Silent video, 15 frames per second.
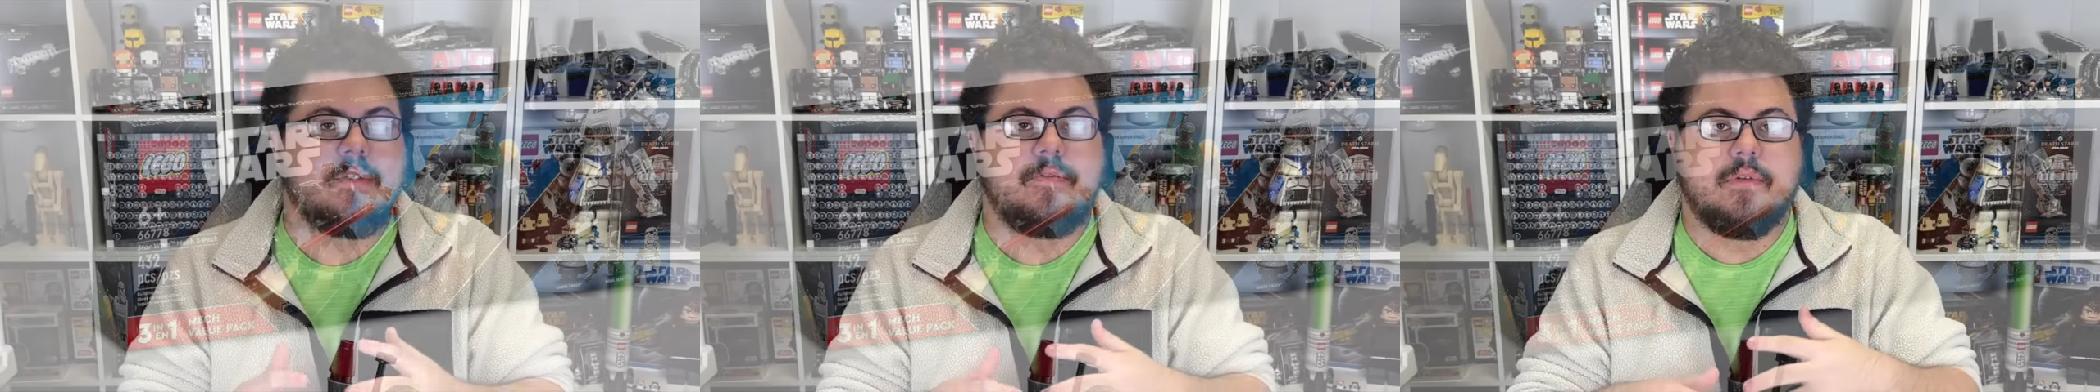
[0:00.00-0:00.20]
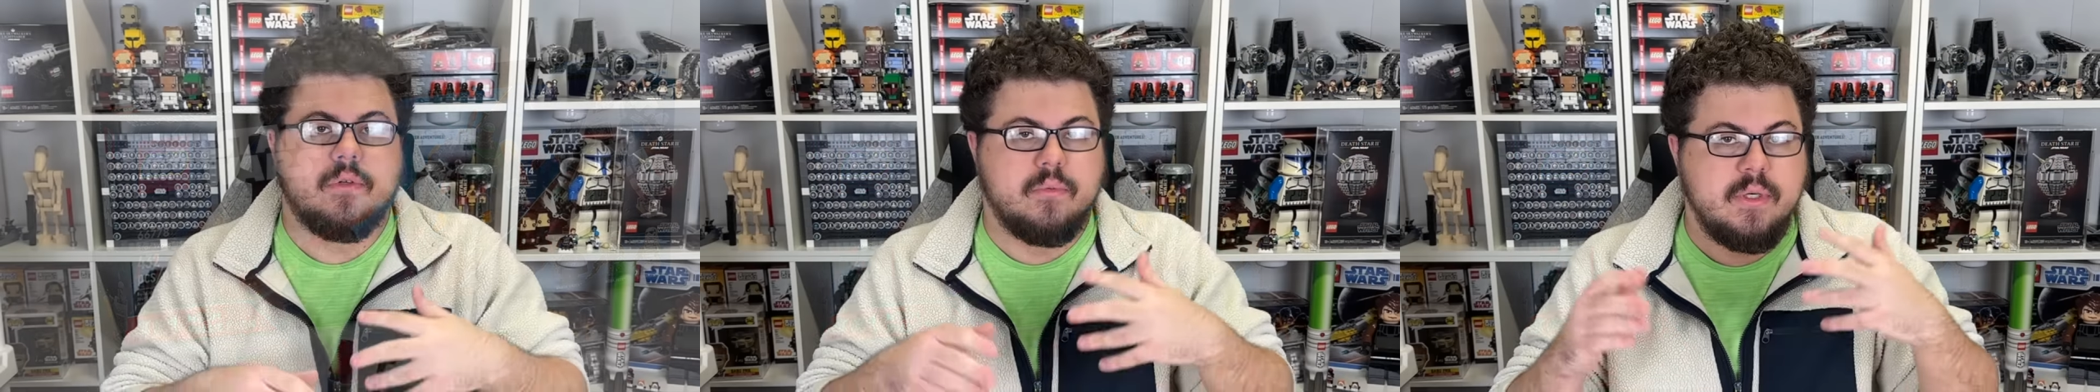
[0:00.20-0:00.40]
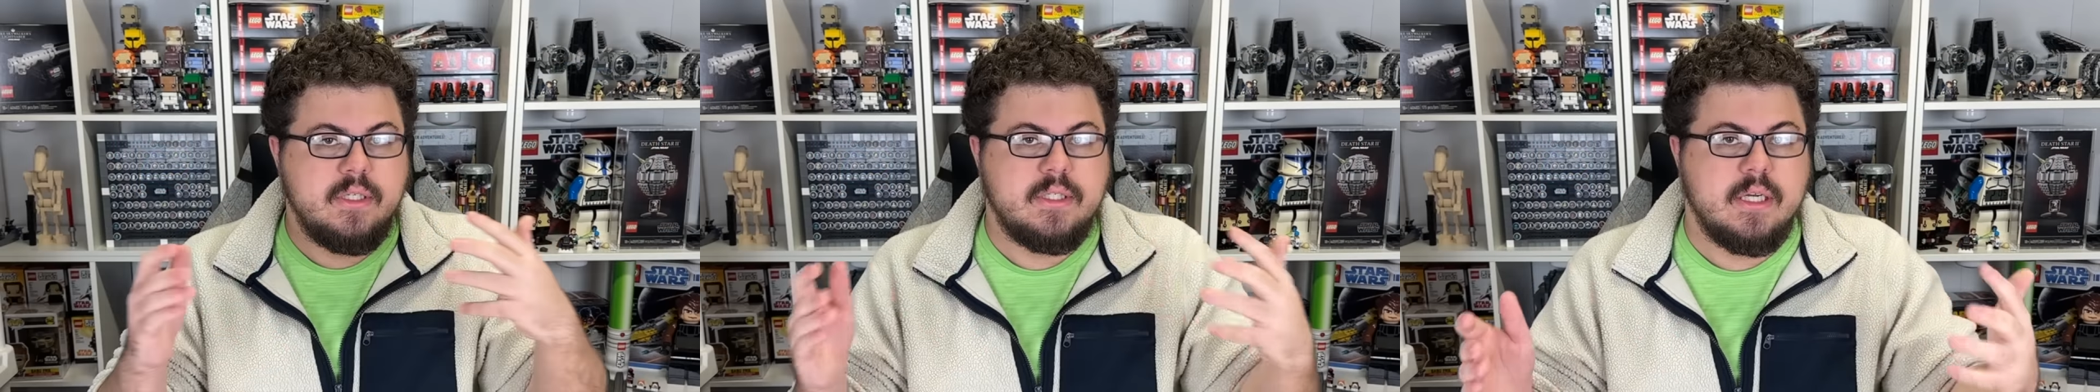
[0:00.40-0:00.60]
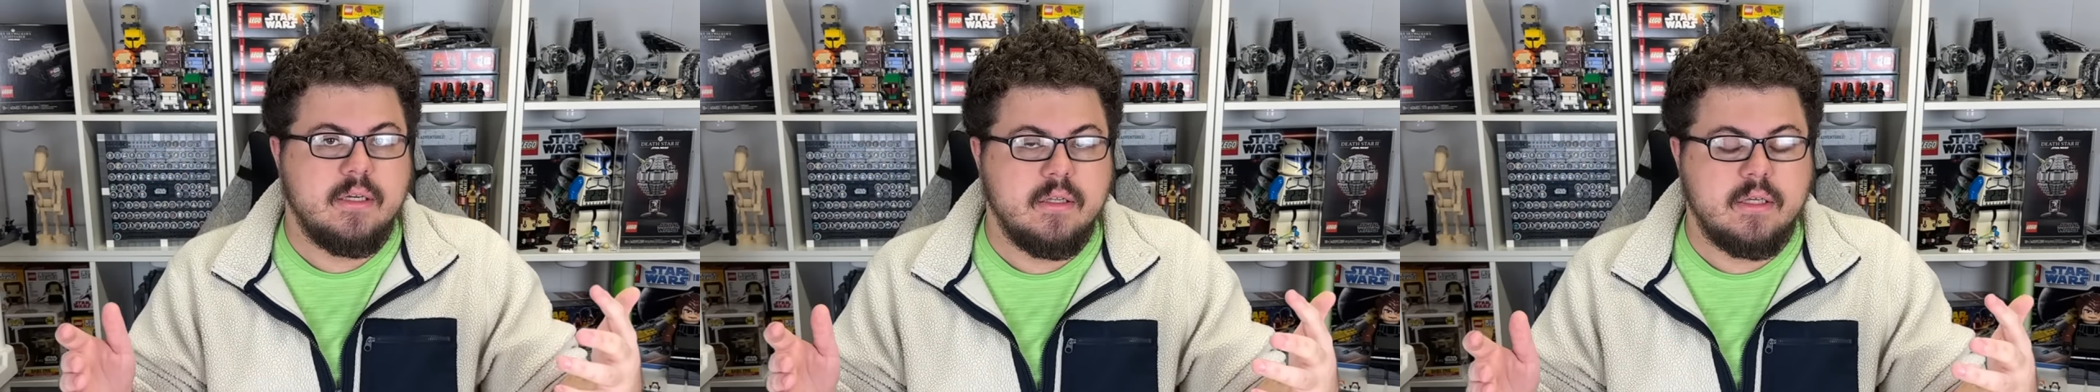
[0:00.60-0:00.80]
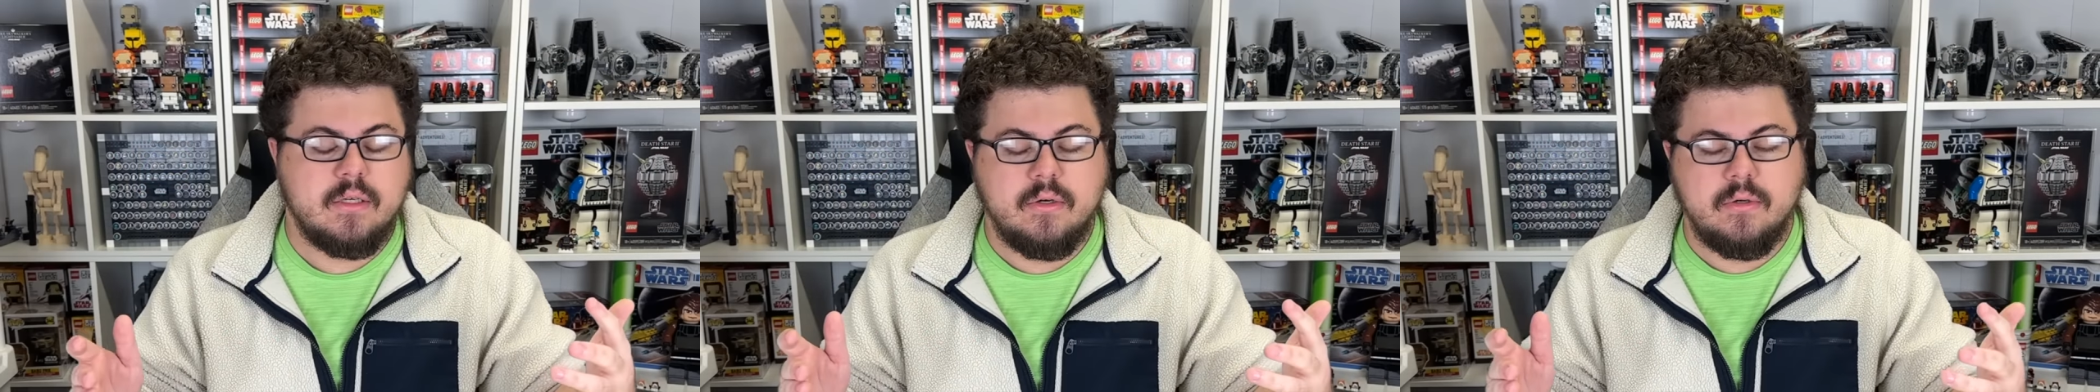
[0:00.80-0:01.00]
for
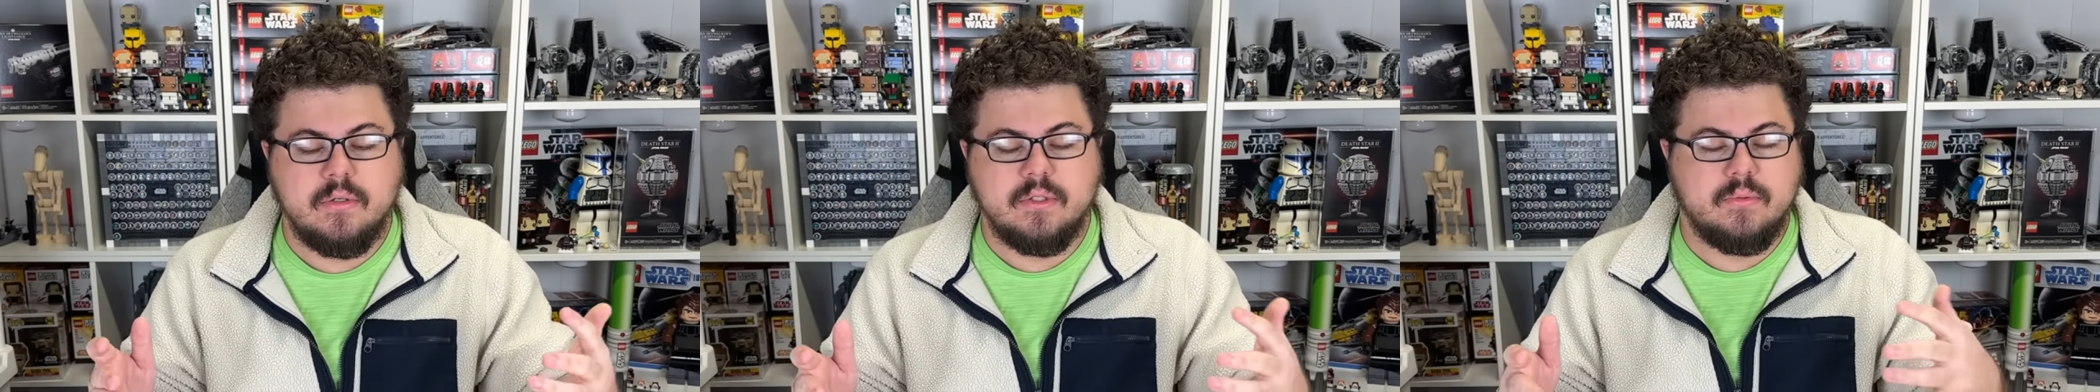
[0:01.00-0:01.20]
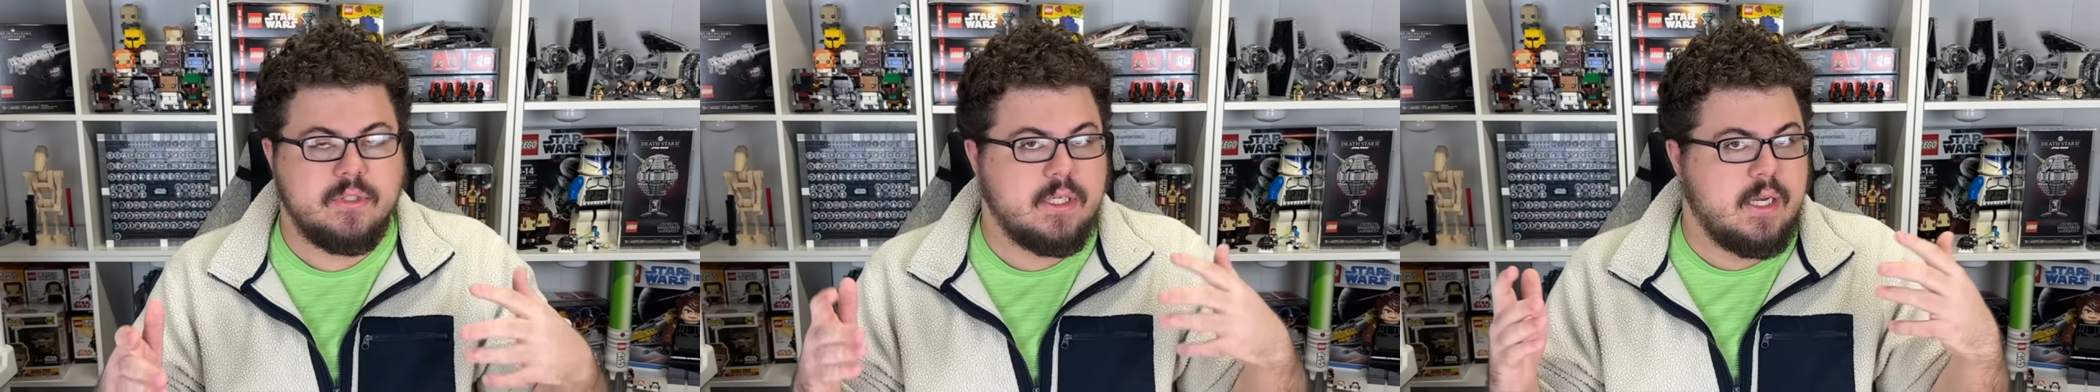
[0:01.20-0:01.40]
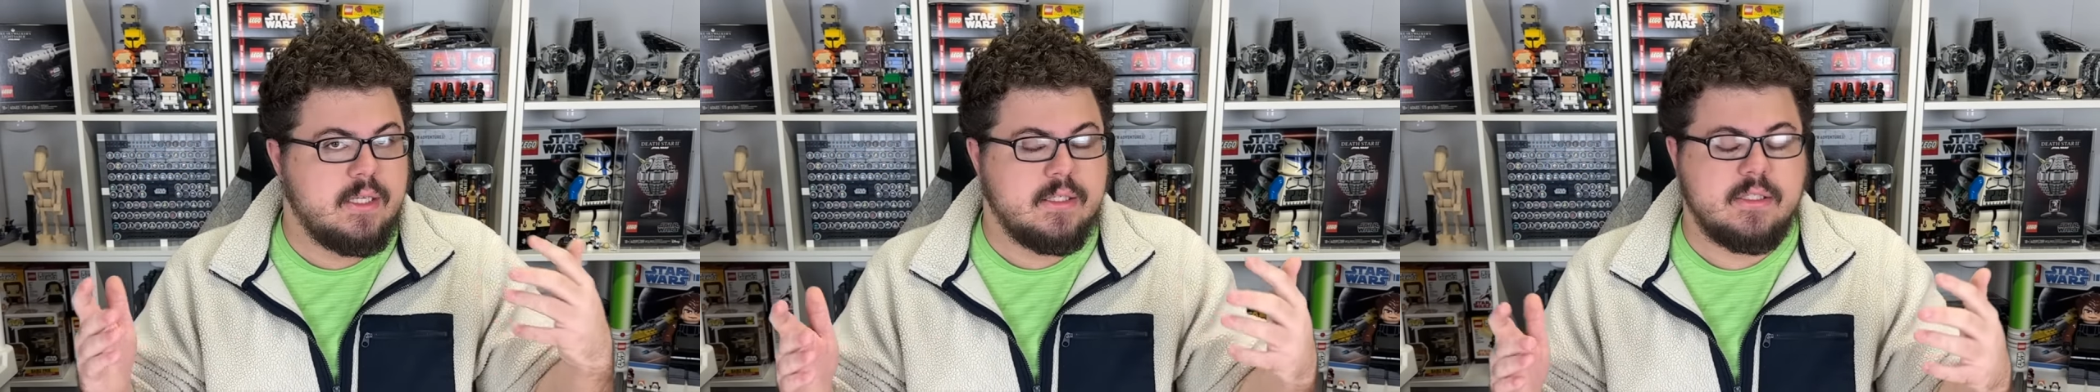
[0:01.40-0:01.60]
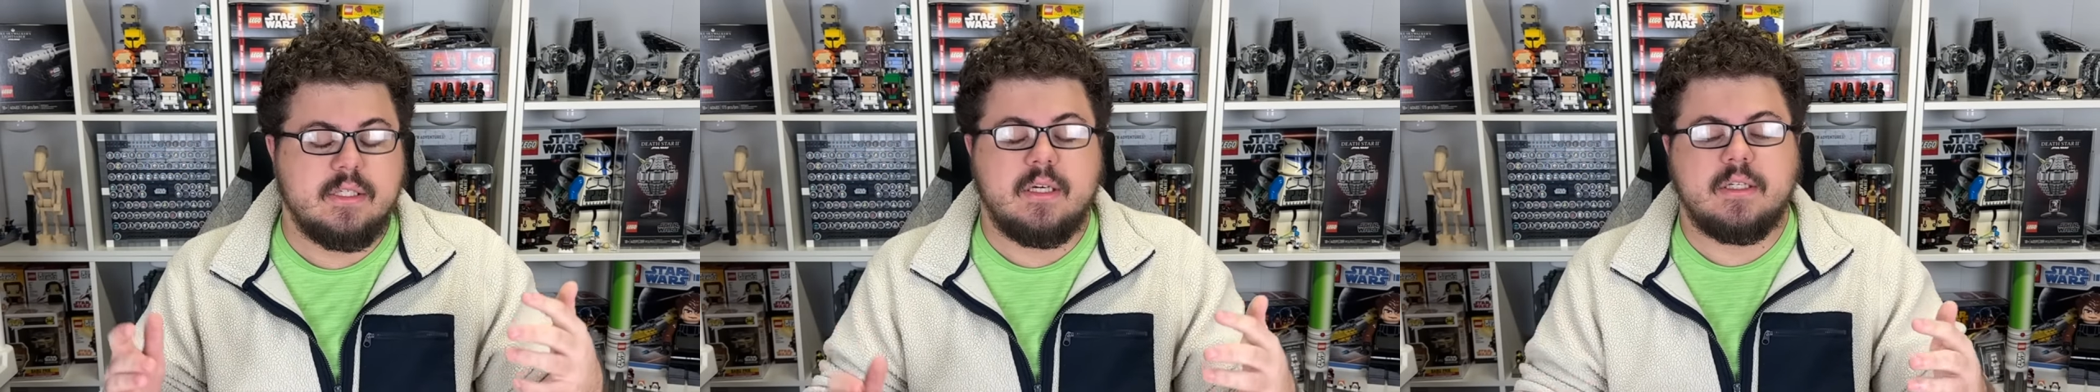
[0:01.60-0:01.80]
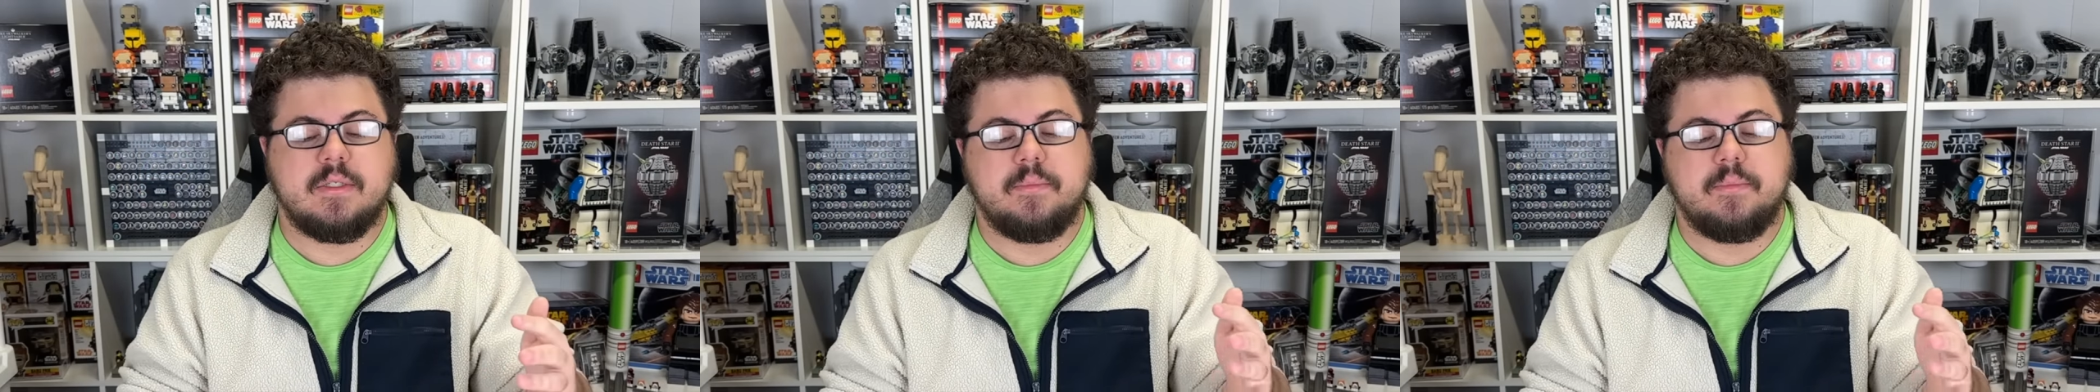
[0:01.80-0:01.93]
retail at Kohl's, which kind of sucks.